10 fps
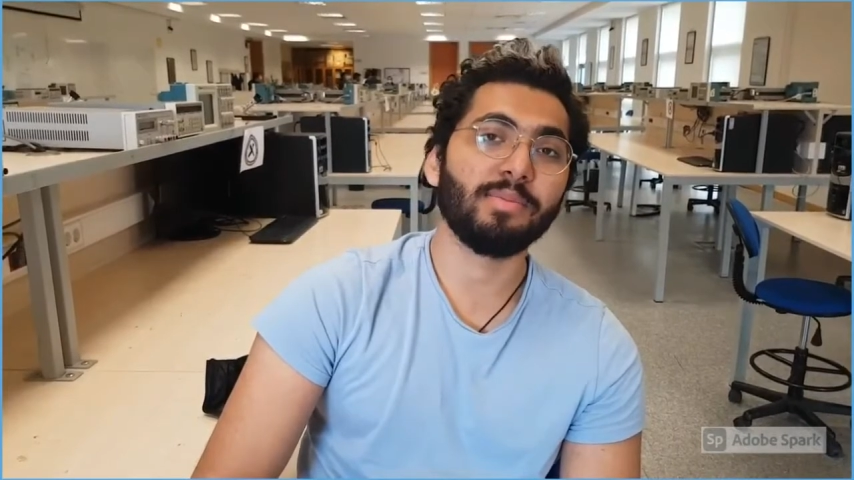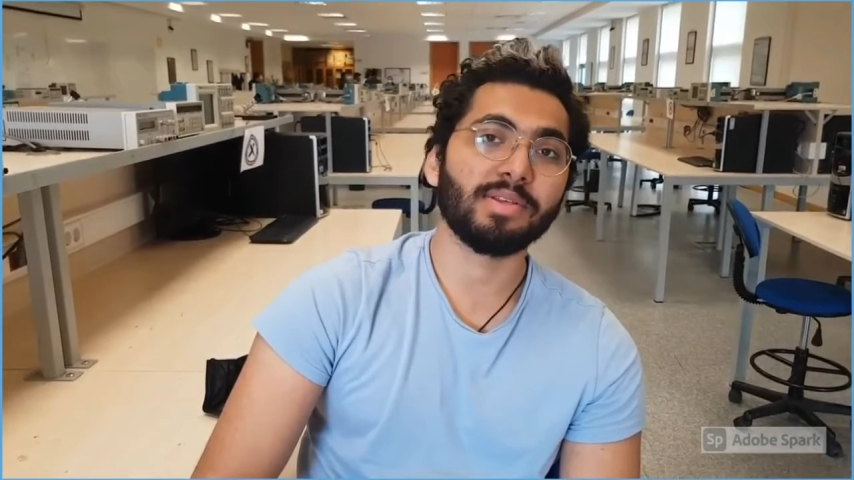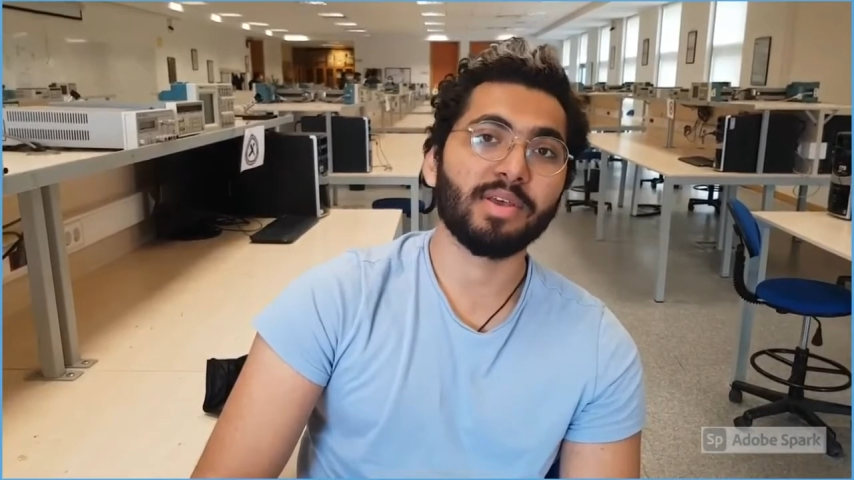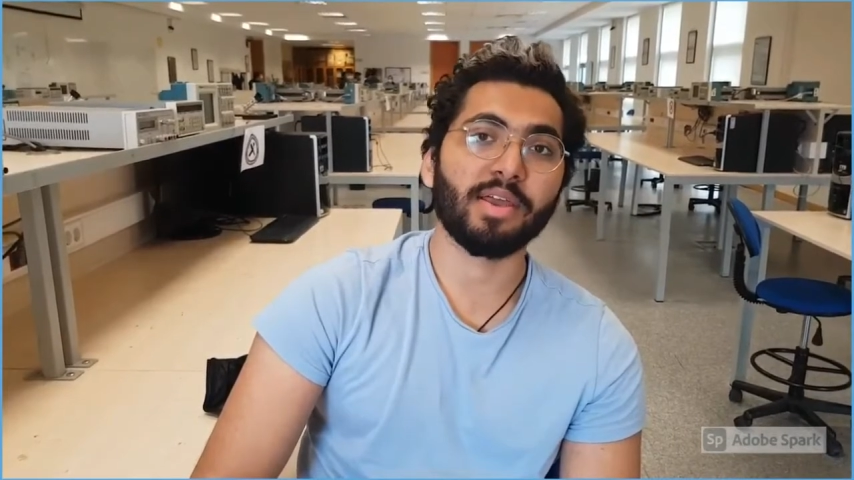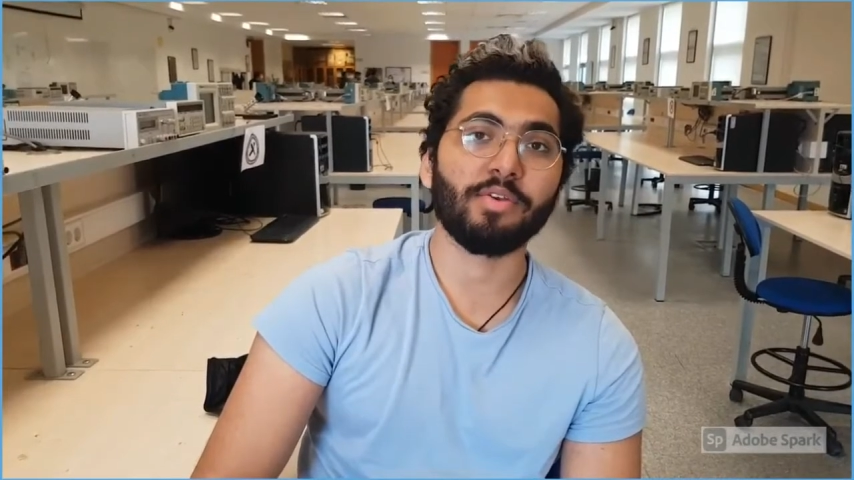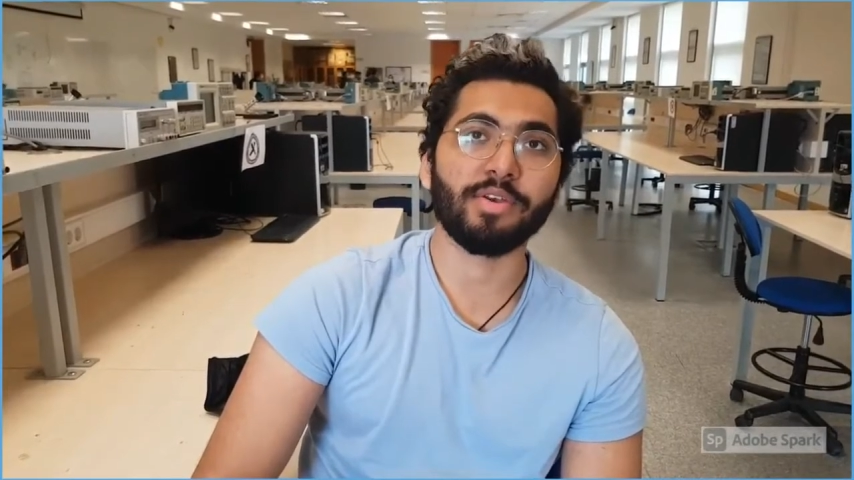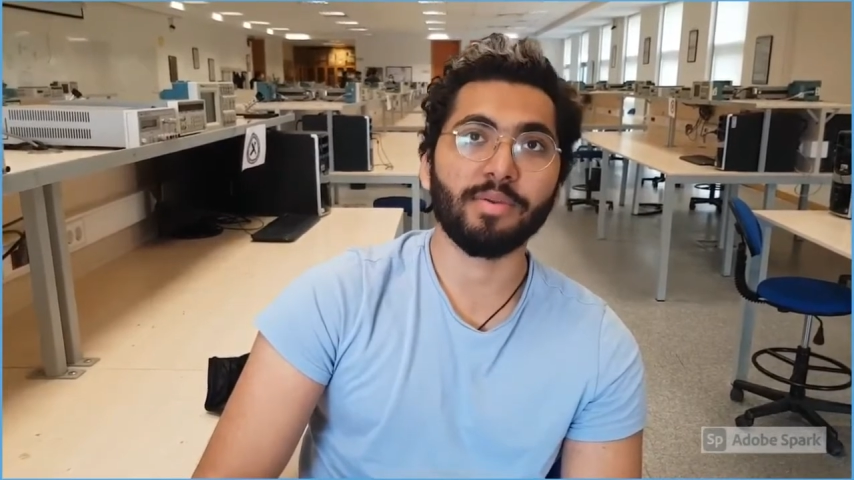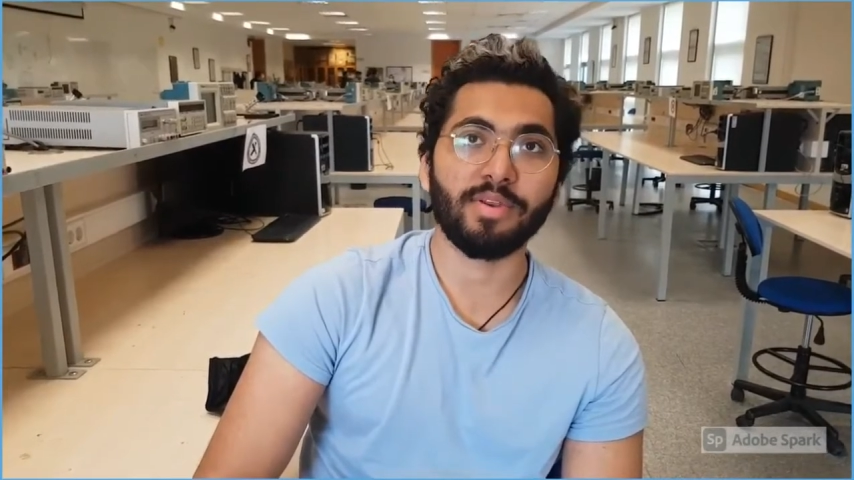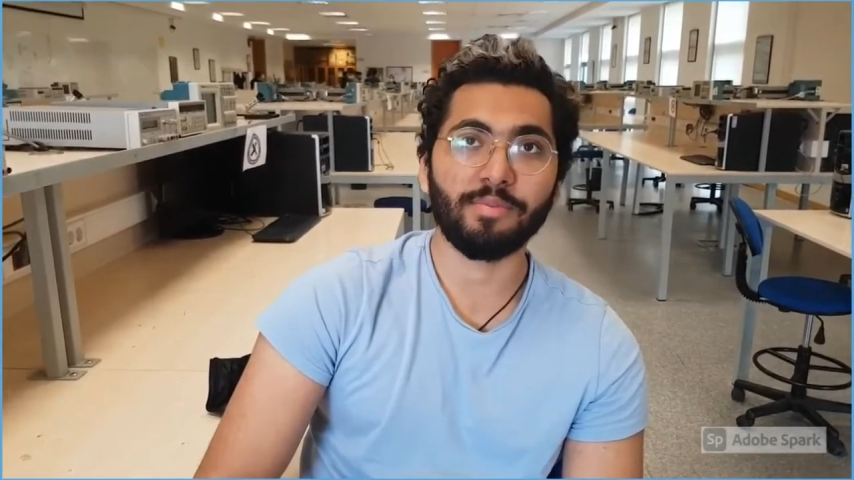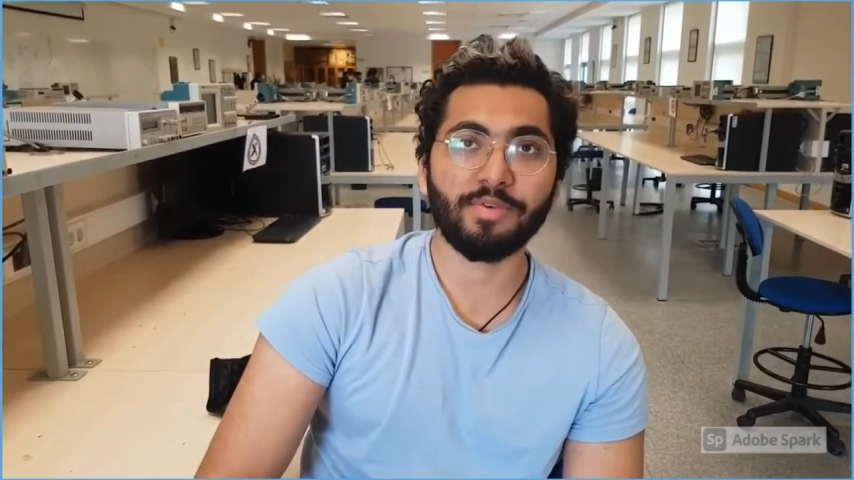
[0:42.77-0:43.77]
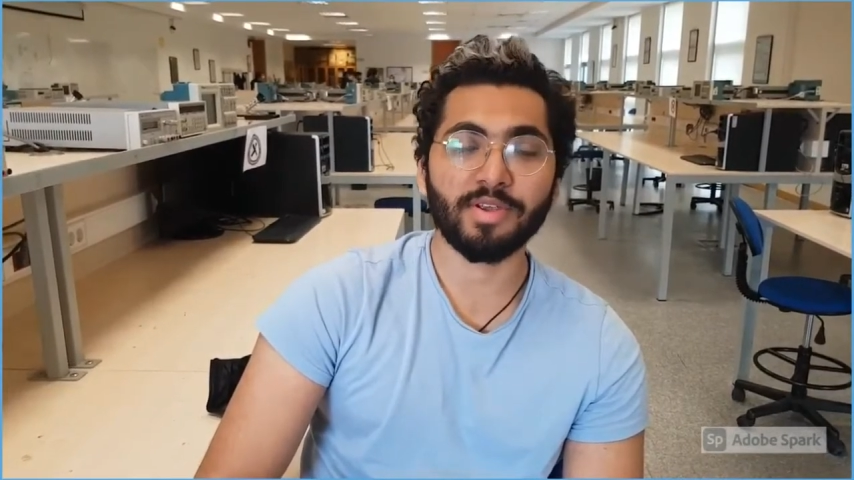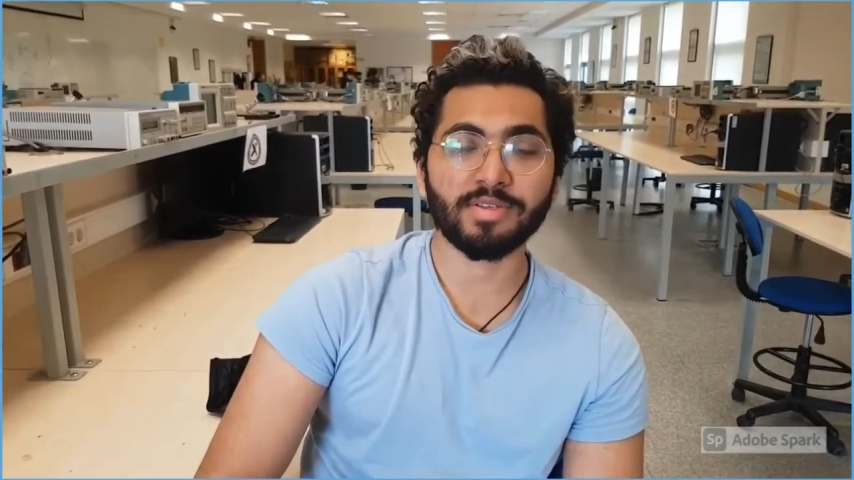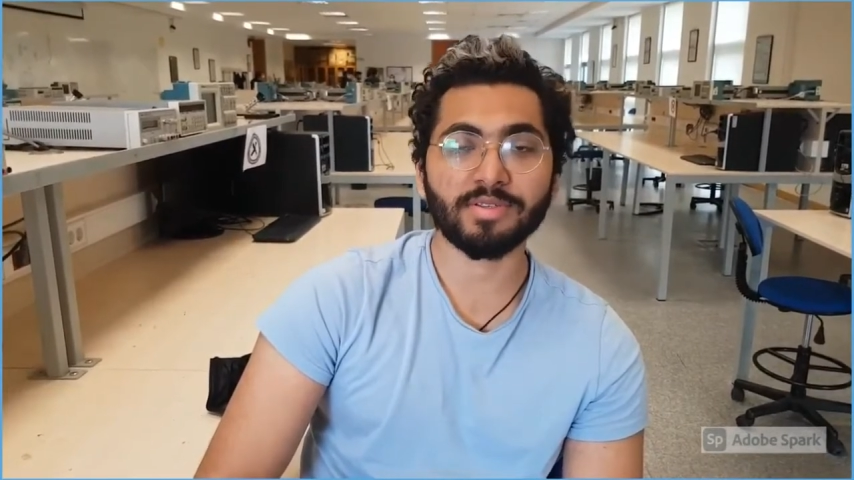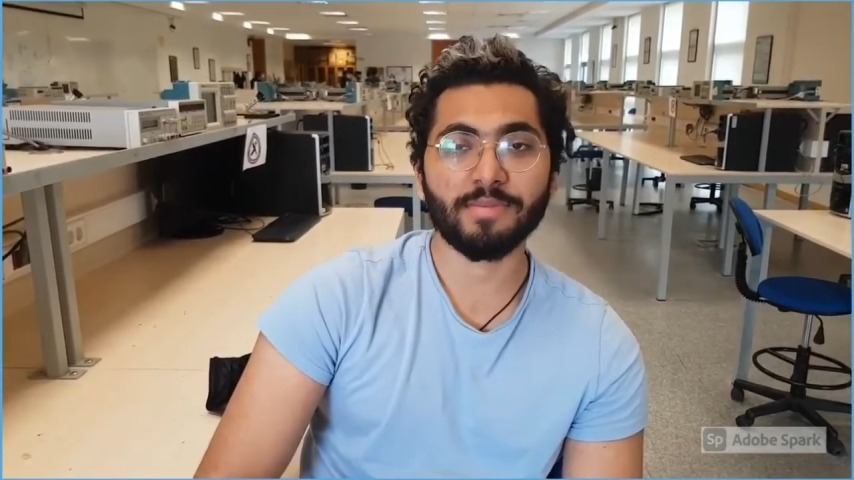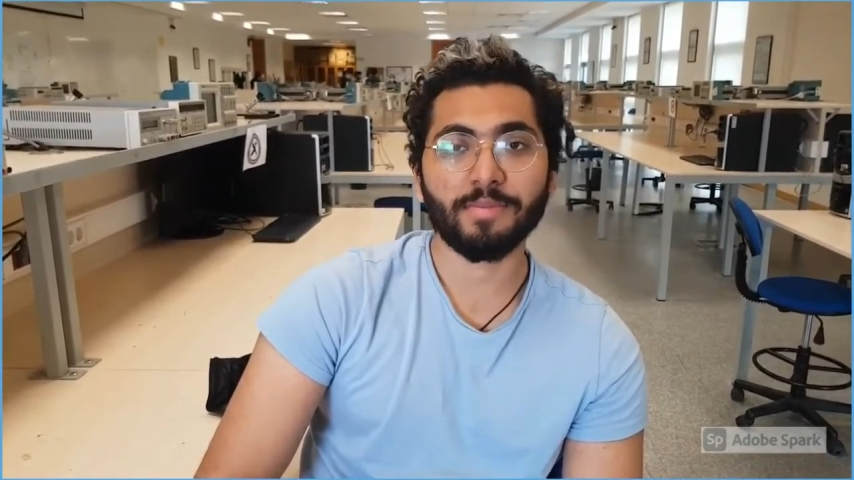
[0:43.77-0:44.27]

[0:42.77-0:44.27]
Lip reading: design on dip trace,